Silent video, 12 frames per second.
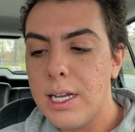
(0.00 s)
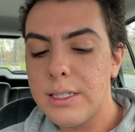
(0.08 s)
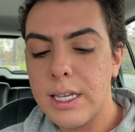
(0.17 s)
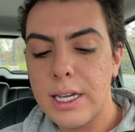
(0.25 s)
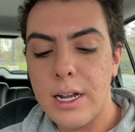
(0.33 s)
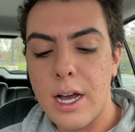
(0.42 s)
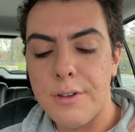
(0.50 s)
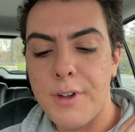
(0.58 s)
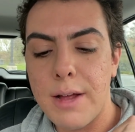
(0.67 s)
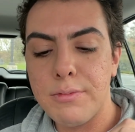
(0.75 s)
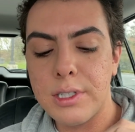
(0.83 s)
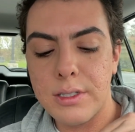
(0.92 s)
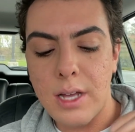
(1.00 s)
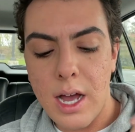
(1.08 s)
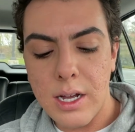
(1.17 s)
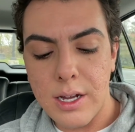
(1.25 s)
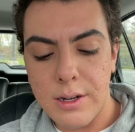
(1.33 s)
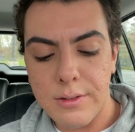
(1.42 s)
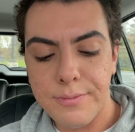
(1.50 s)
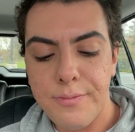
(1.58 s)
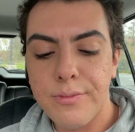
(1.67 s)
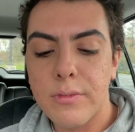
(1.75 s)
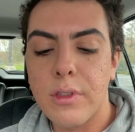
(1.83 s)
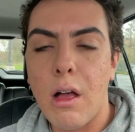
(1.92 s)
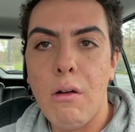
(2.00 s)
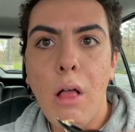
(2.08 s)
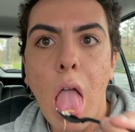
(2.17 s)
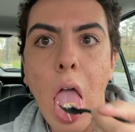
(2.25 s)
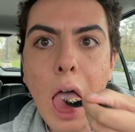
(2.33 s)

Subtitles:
It's like an unwrapped taco. No?